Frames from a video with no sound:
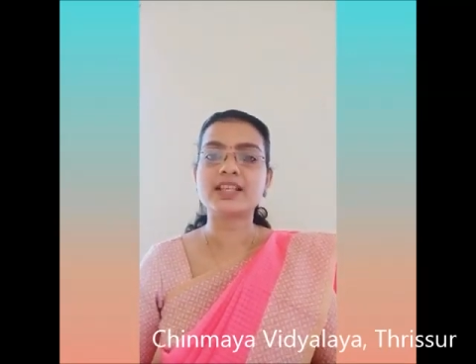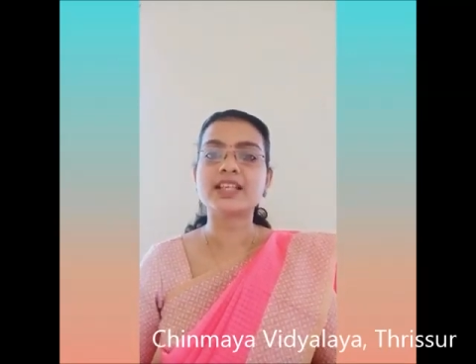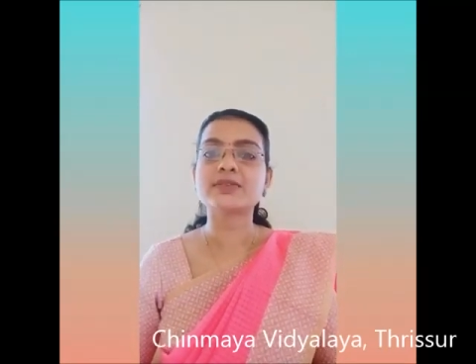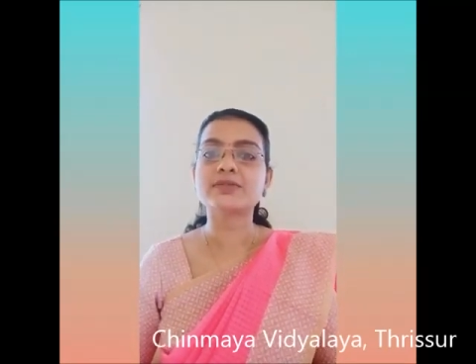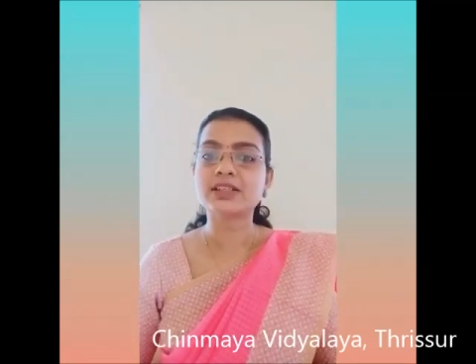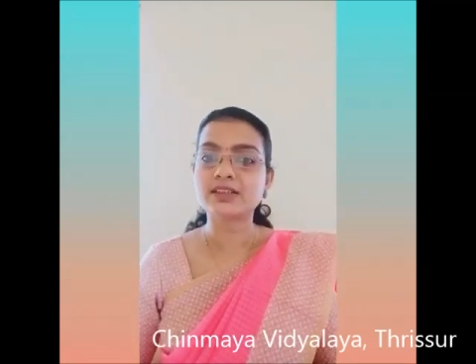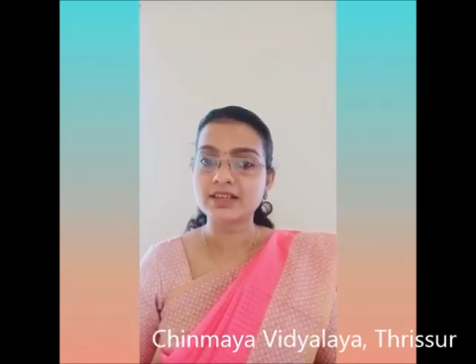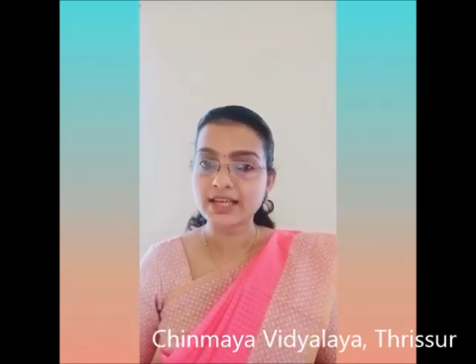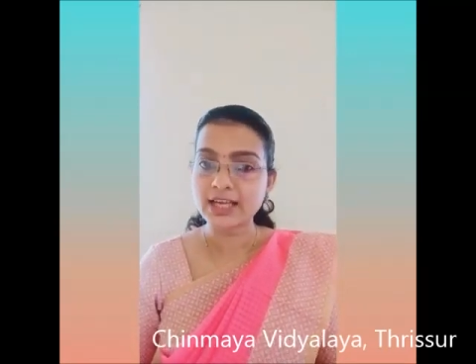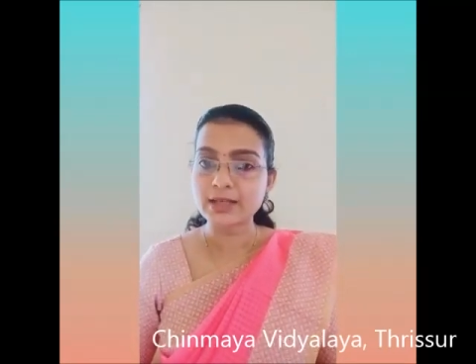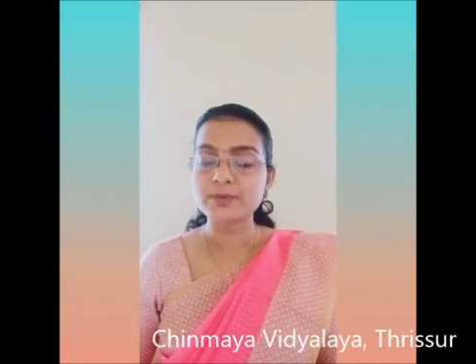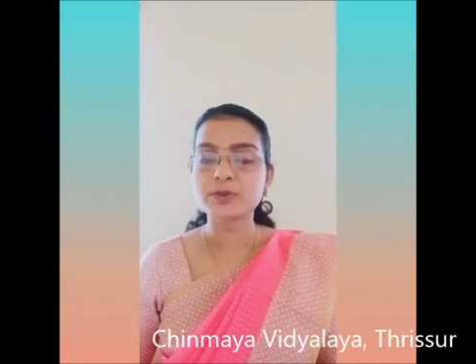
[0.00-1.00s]
it
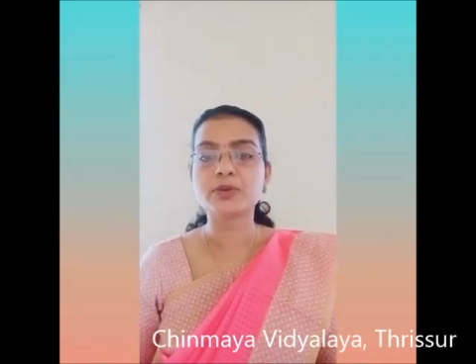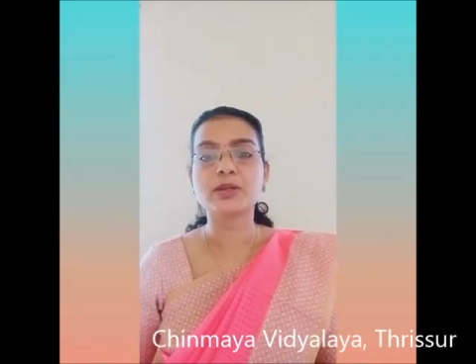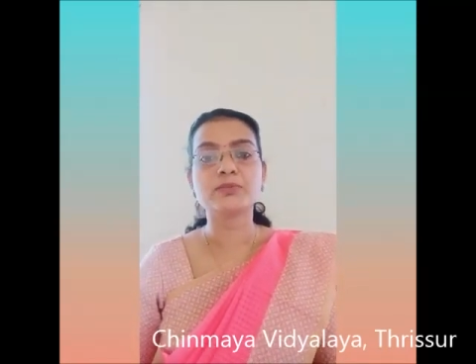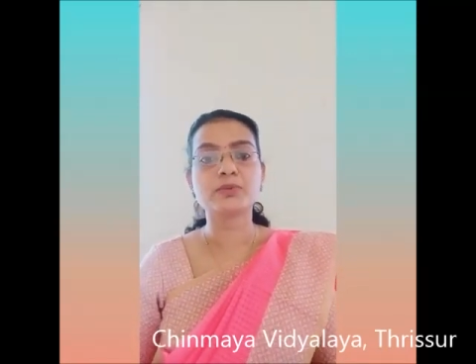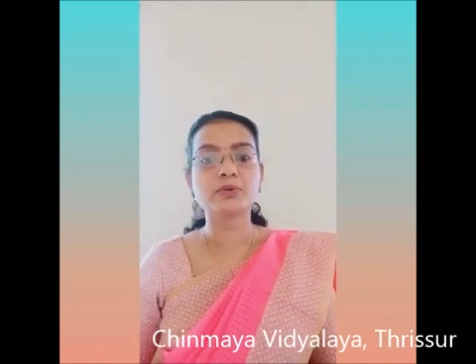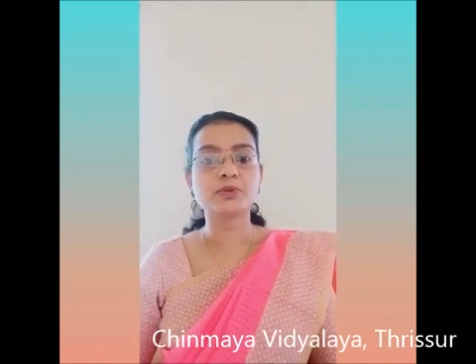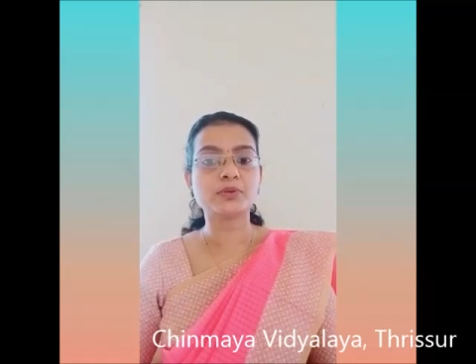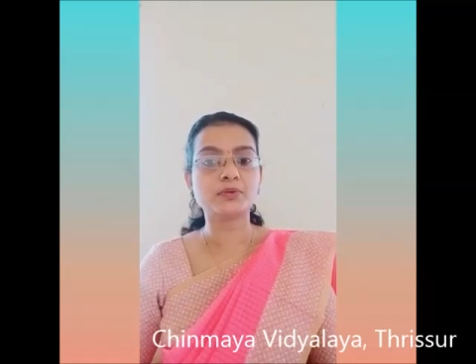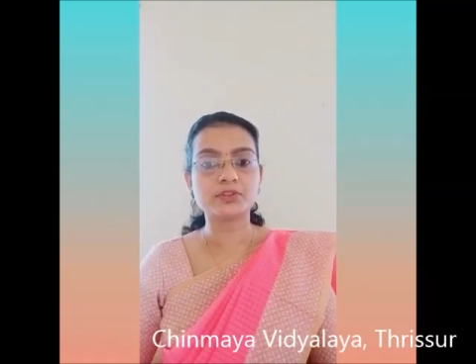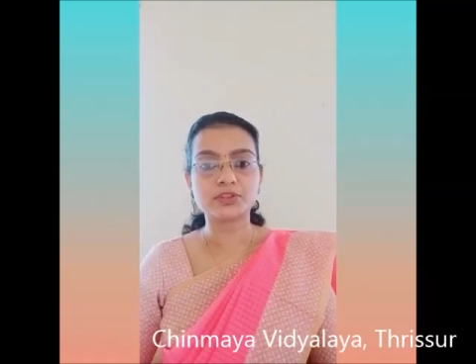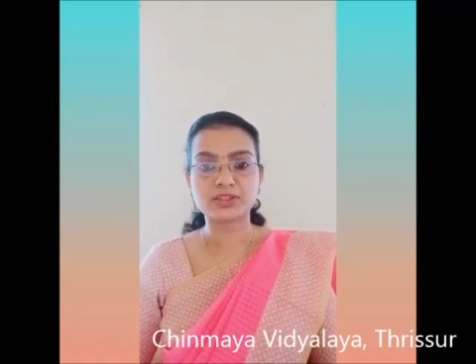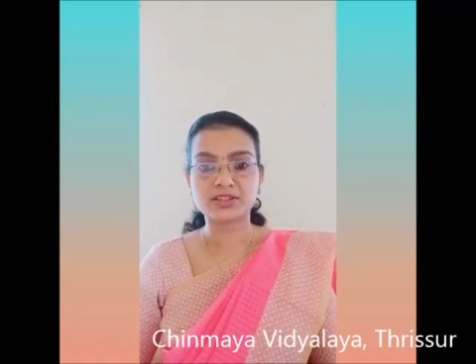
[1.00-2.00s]
will help to improve your
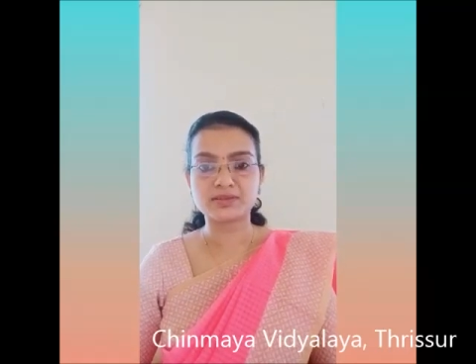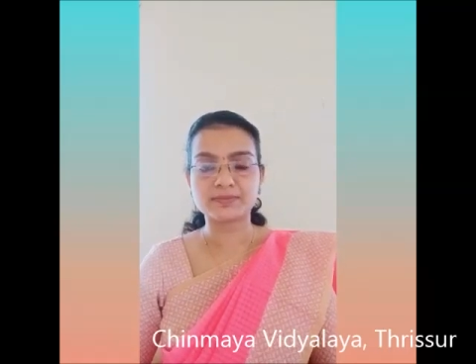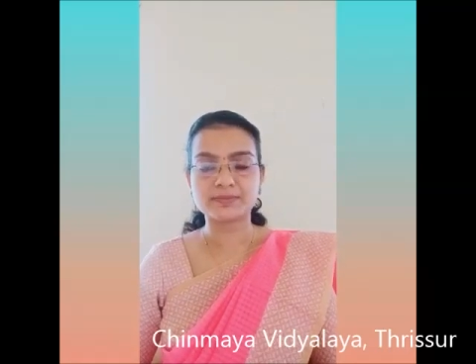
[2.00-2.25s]
vision.